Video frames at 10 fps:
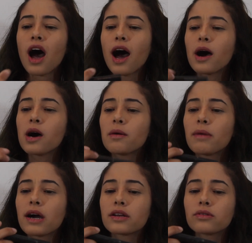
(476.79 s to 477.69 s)

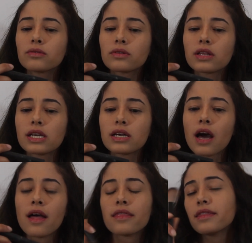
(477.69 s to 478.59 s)
I don't think
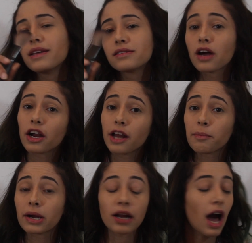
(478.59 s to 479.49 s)
these are
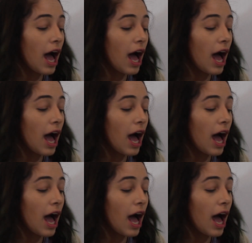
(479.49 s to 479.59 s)
numbered.